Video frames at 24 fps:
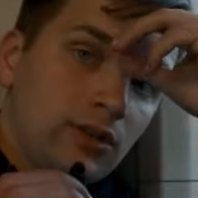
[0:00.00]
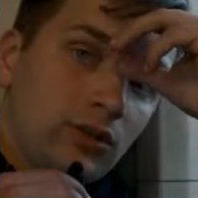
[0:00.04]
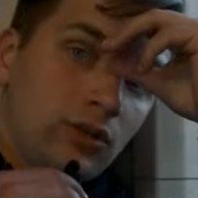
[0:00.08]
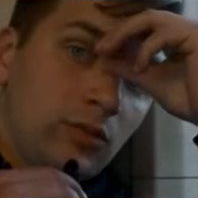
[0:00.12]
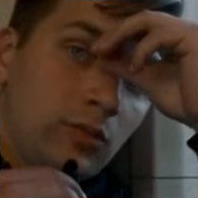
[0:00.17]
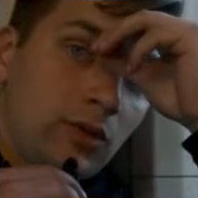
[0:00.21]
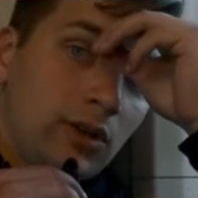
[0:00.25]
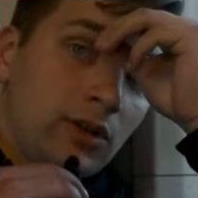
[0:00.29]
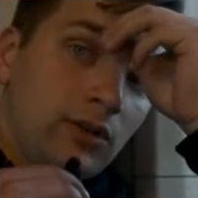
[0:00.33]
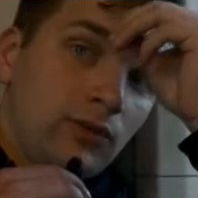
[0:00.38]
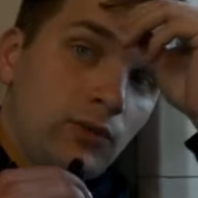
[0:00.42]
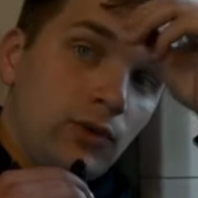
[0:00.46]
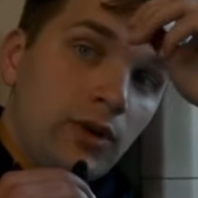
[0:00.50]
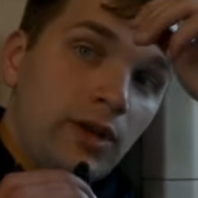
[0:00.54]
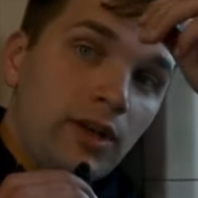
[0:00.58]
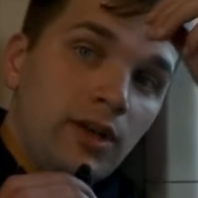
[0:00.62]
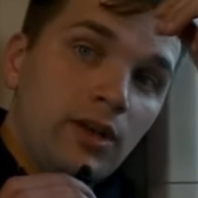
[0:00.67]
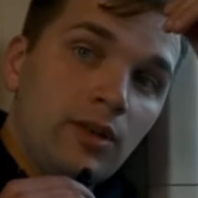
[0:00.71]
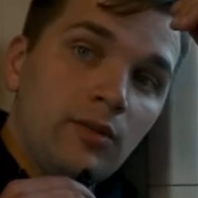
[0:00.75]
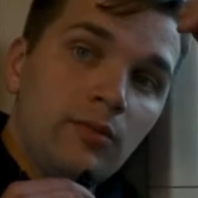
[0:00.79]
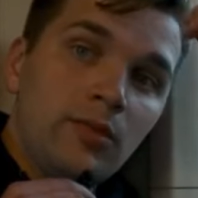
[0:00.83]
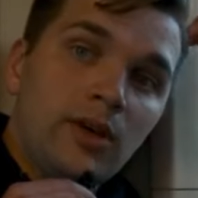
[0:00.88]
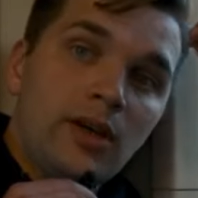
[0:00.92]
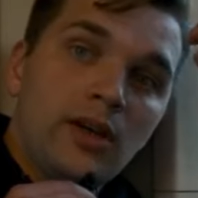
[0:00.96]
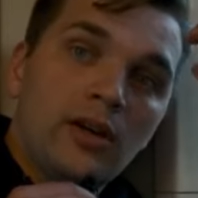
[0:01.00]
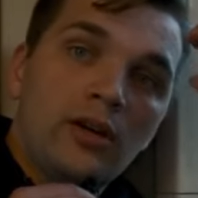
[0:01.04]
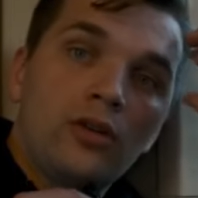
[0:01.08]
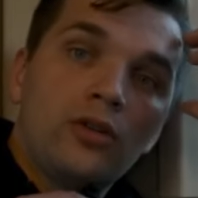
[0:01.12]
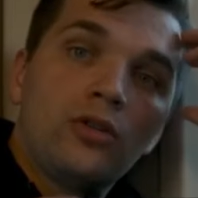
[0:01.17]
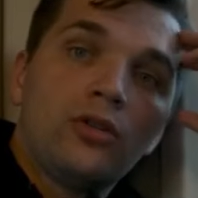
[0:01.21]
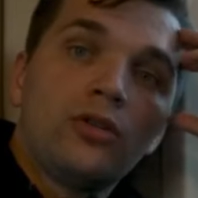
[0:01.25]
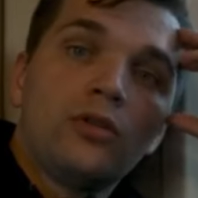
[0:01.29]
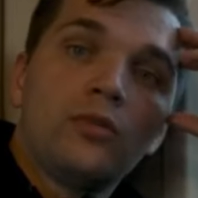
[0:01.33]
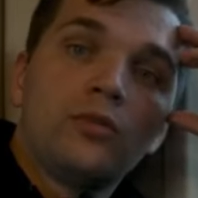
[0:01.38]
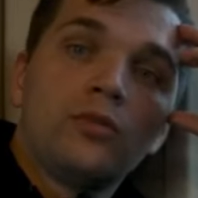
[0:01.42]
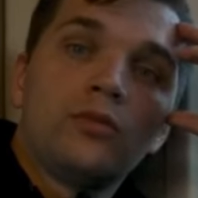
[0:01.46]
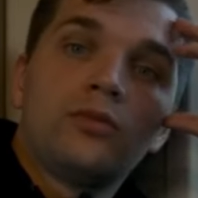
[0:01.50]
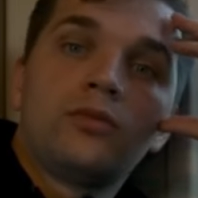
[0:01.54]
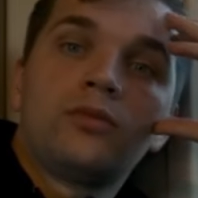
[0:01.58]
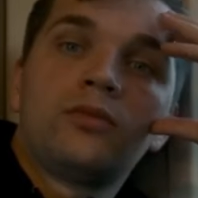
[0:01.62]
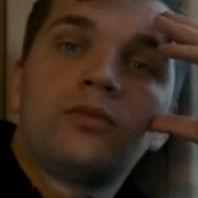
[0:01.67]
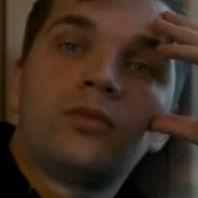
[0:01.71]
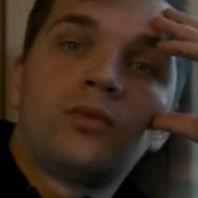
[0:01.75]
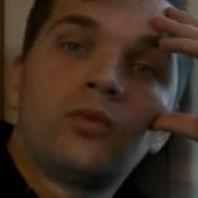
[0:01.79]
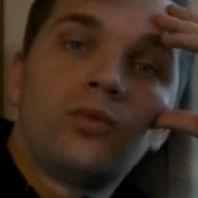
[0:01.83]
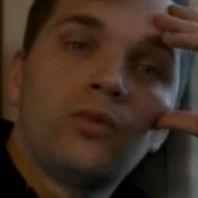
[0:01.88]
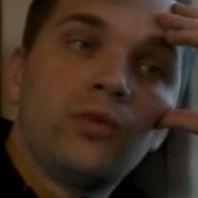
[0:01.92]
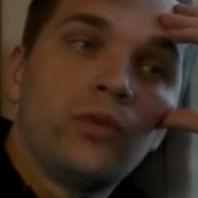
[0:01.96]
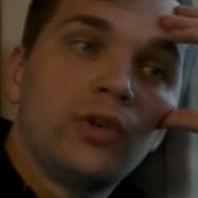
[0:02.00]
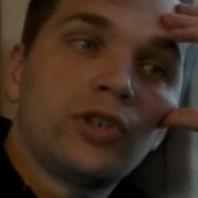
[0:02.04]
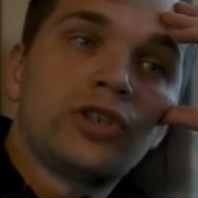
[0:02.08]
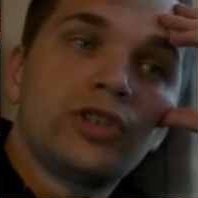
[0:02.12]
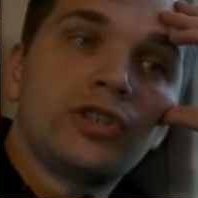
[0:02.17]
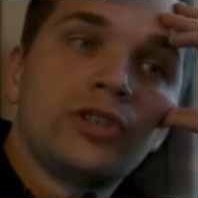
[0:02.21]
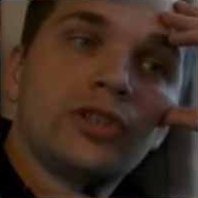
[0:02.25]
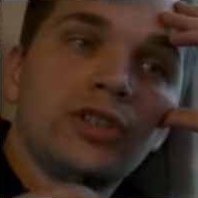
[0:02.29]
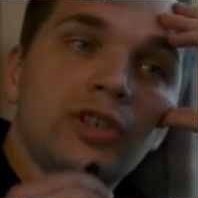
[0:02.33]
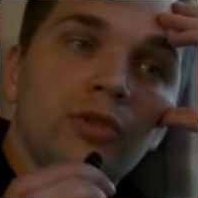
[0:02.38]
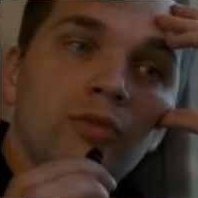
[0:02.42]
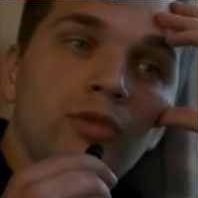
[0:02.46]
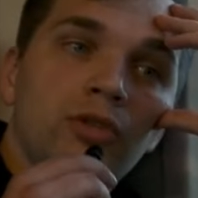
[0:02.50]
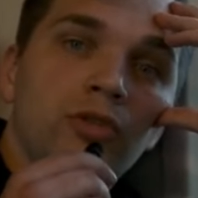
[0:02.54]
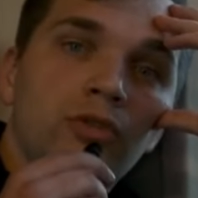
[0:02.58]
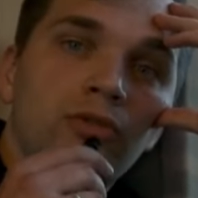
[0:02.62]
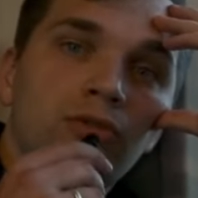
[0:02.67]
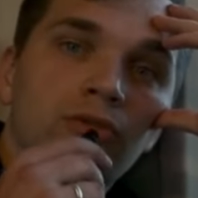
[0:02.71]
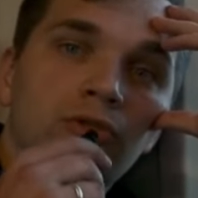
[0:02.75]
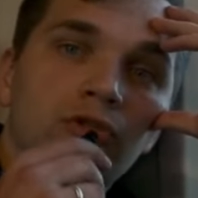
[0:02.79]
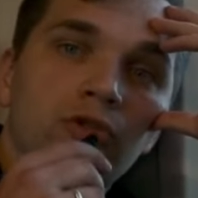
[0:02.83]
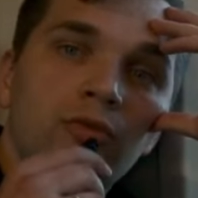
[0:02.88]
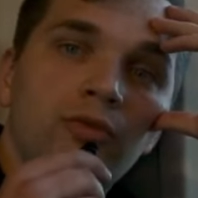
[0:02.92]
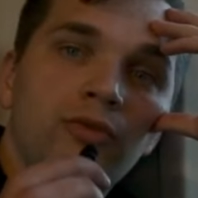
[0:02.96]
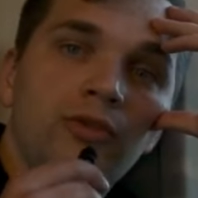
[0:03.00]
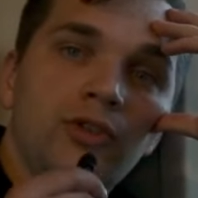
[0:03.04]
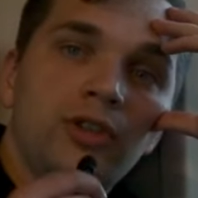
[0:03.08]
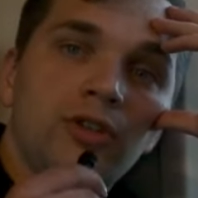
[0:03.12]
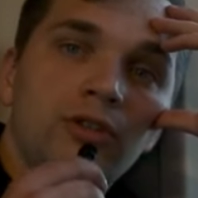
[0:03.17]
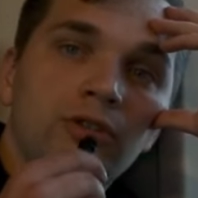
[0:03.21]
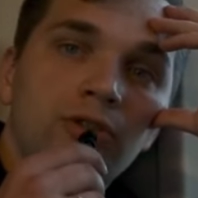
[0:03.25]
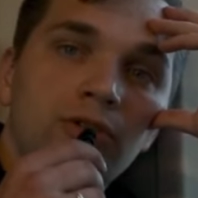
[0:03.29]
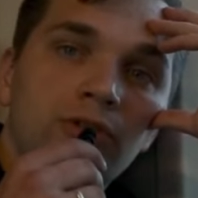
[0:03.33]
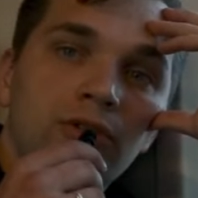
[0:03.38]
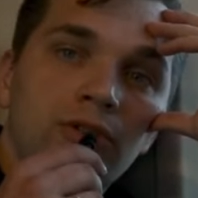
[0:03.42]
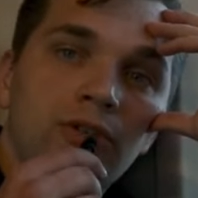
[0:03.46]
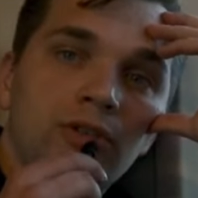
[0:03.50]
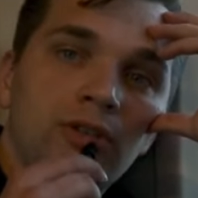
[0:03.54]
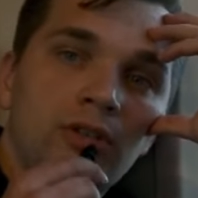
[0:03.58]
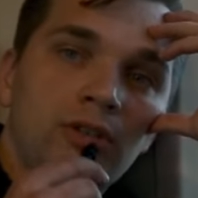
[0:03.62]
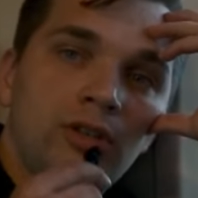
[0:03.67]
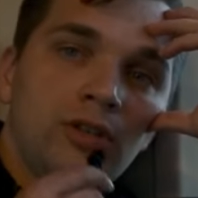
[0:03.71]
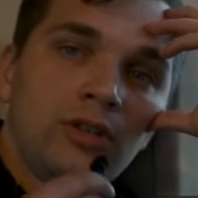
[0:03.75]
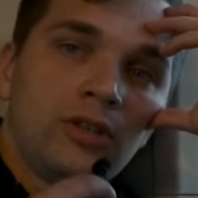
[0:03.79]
on my way back home watching some YouTube videos